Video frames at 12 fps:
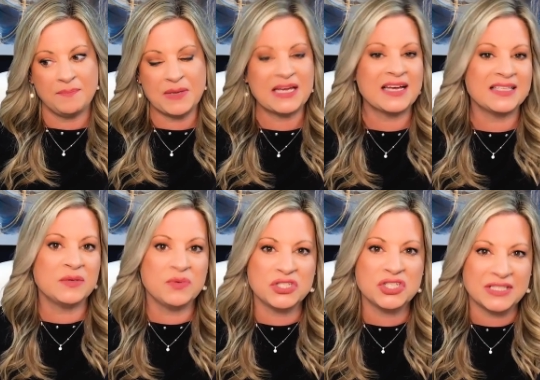because
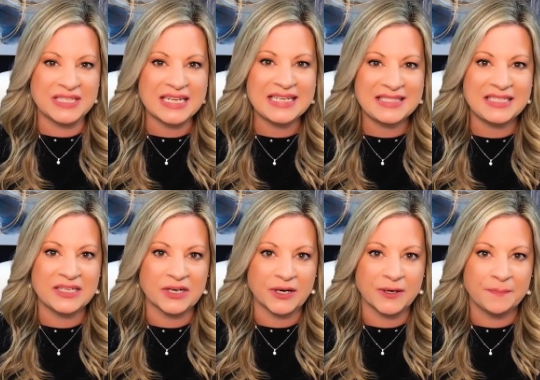it was just
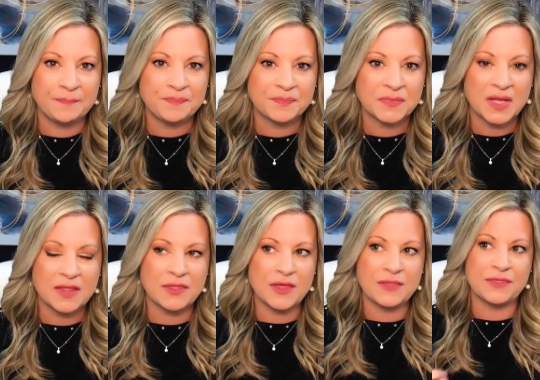easier
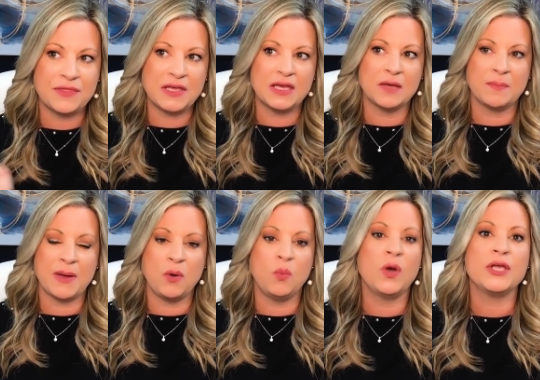than thinking
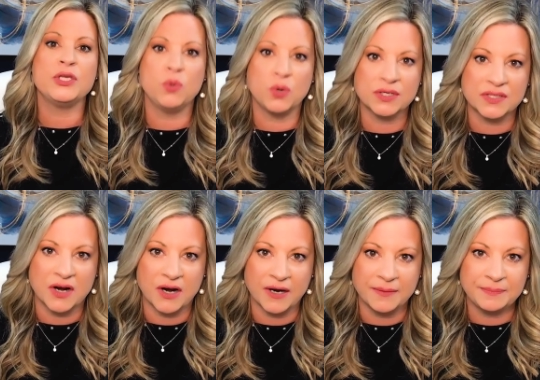about what yours
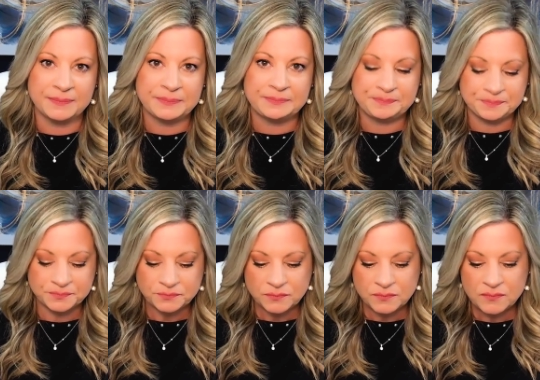are.
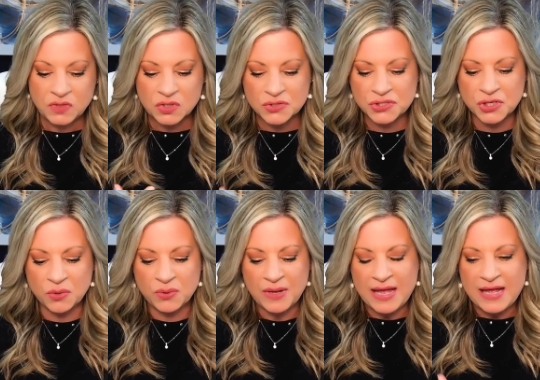
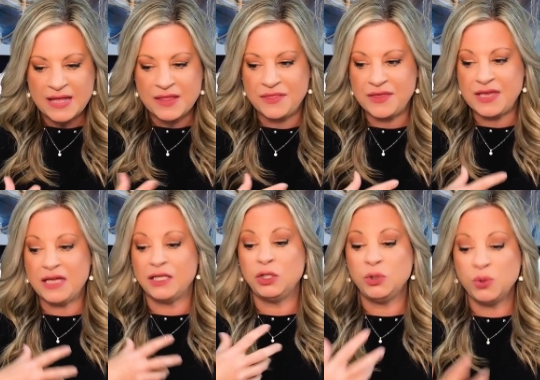So the
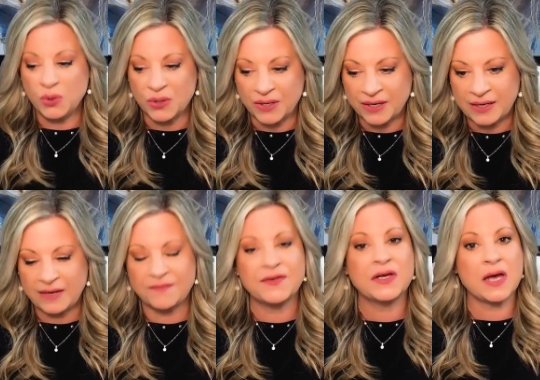allure
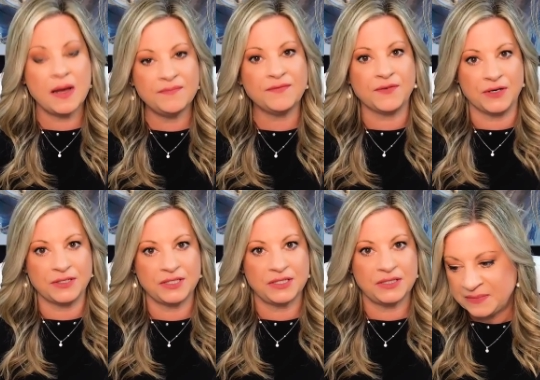of
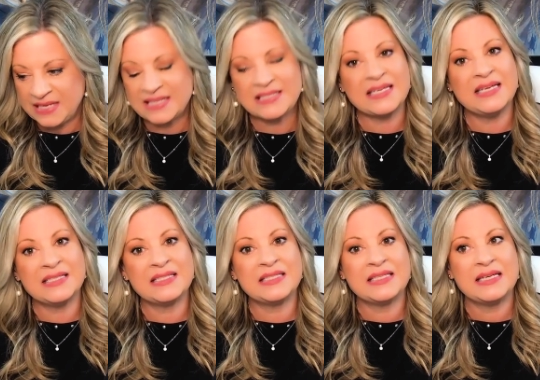comfort is
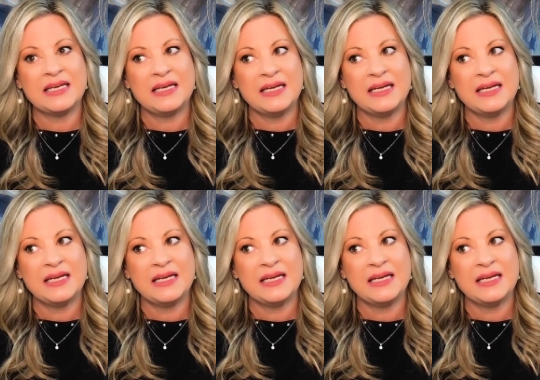is